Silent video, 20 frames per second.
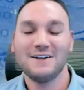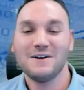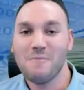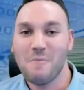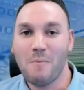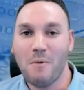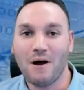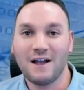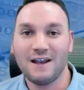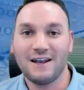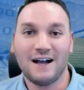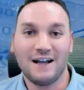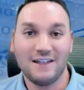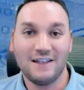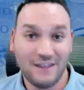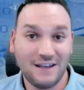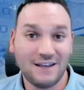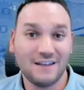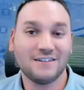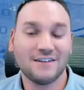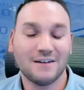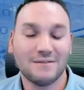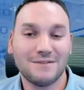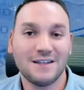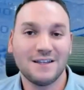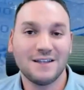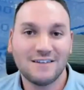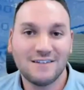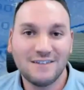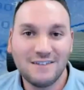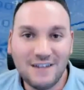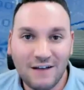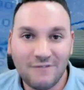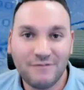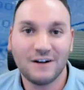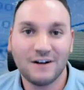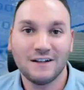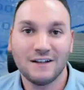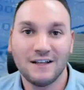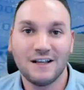but I think it's something that's
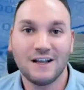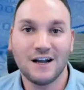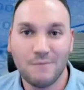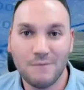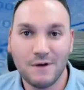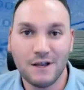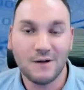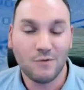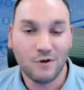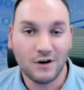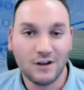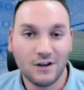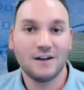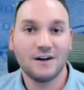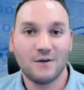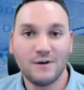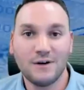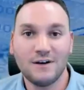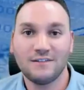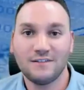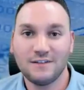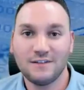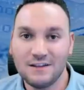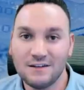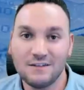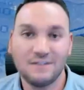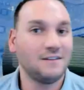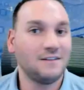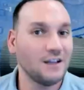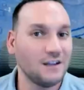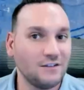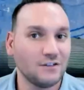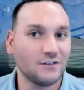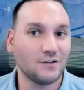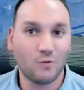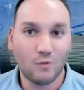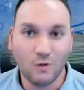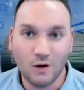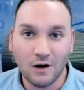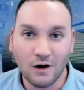definitely coming, where you're going to see this digital
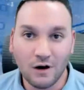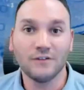world.